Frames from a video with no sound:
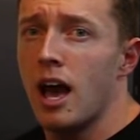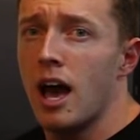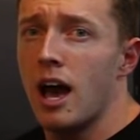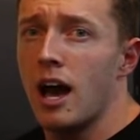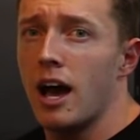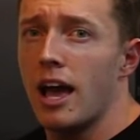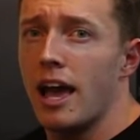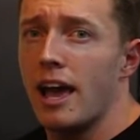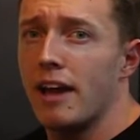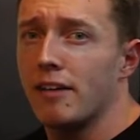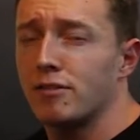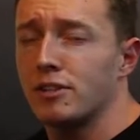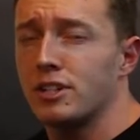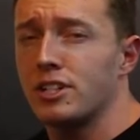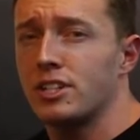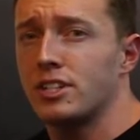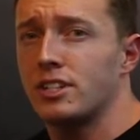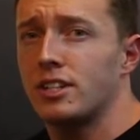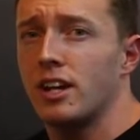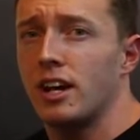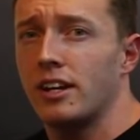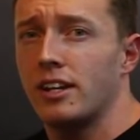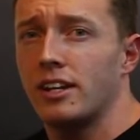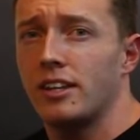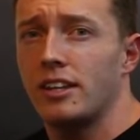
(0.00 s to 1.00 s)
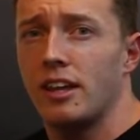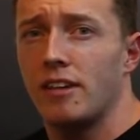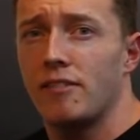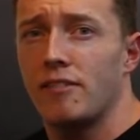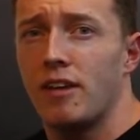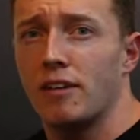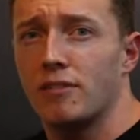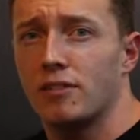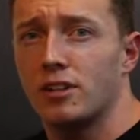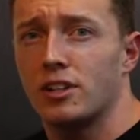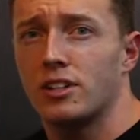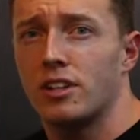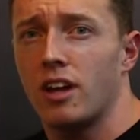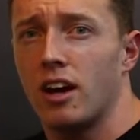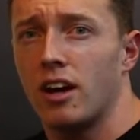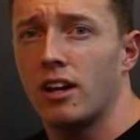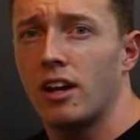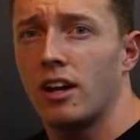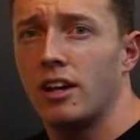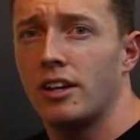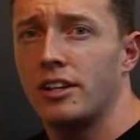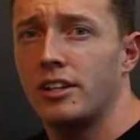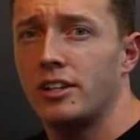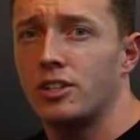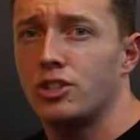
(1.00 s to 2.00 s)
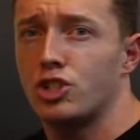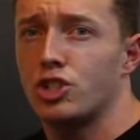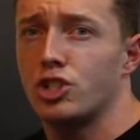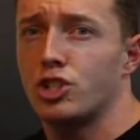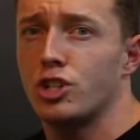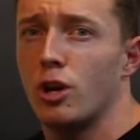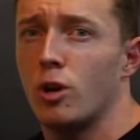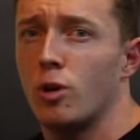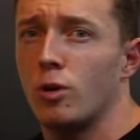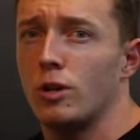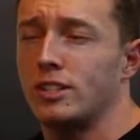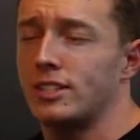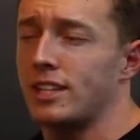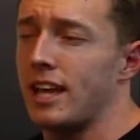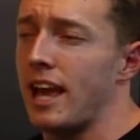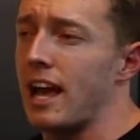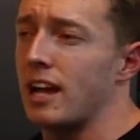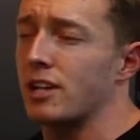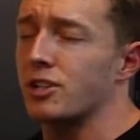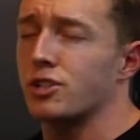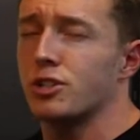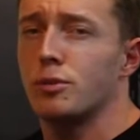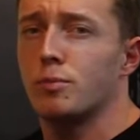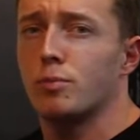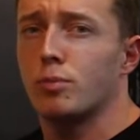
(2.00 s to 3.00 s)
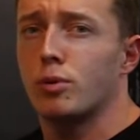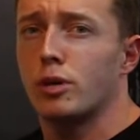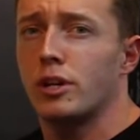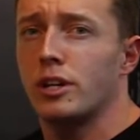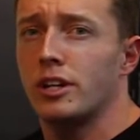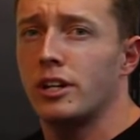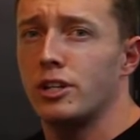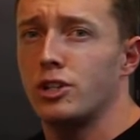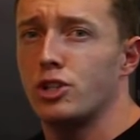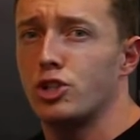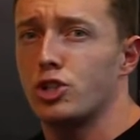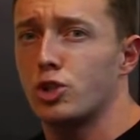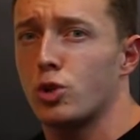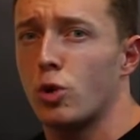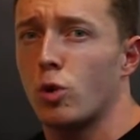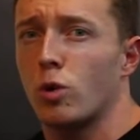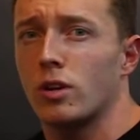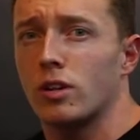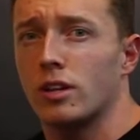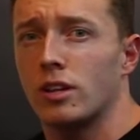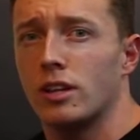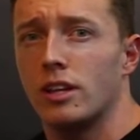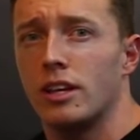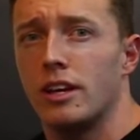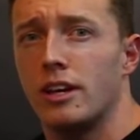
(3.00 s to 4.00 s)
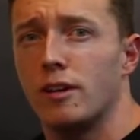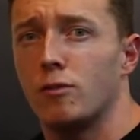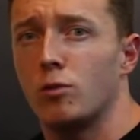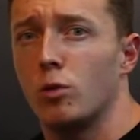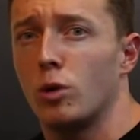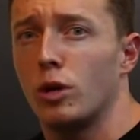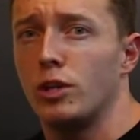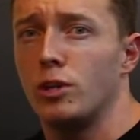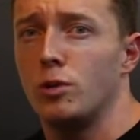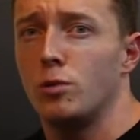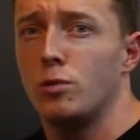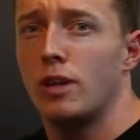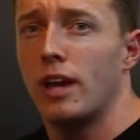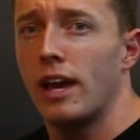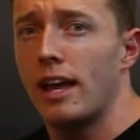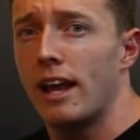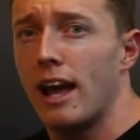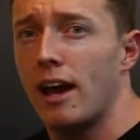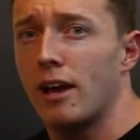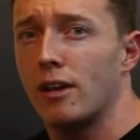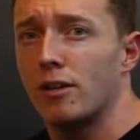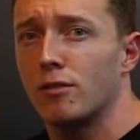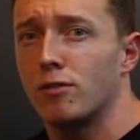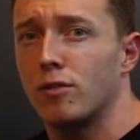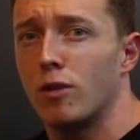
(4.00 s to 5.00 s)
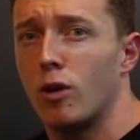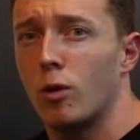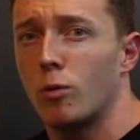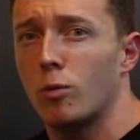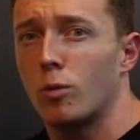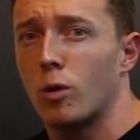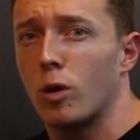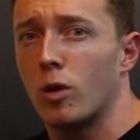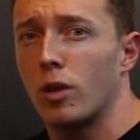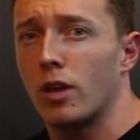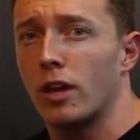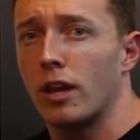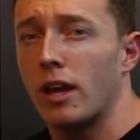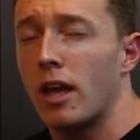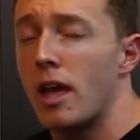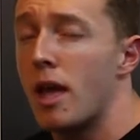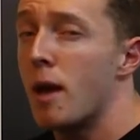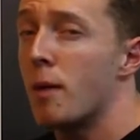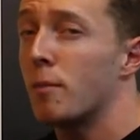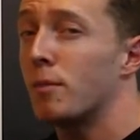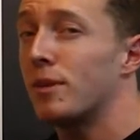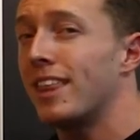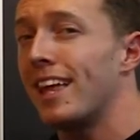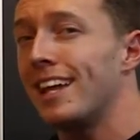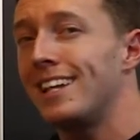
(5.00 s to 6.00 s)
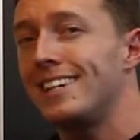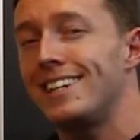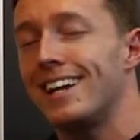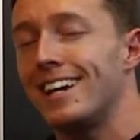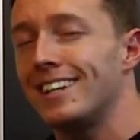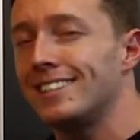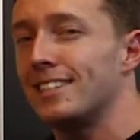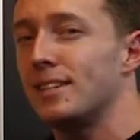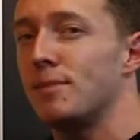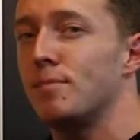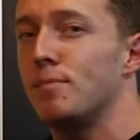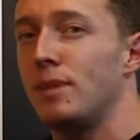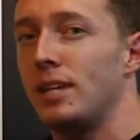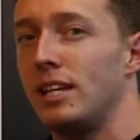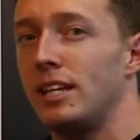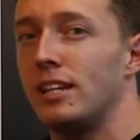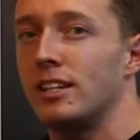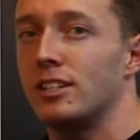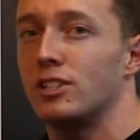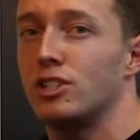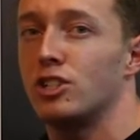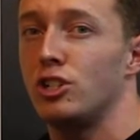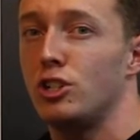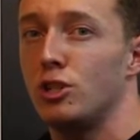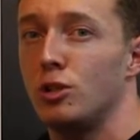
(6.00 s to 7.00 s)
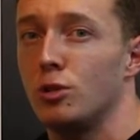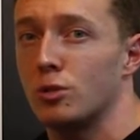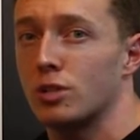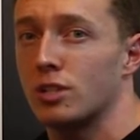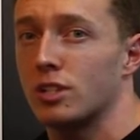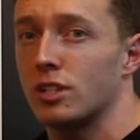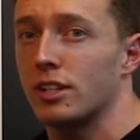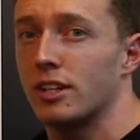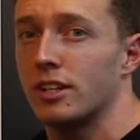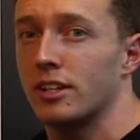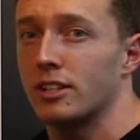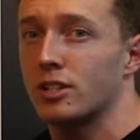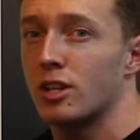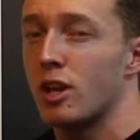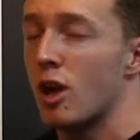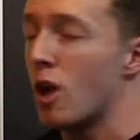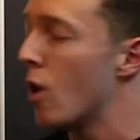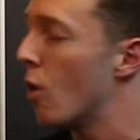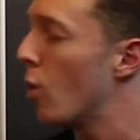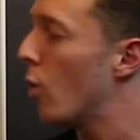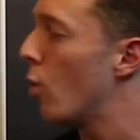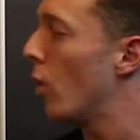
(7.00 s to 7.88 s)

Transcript: Every study they've ever done on it show it's actually pretty short-lived what you get out of foam rolling, but that doesn't mean it's useless.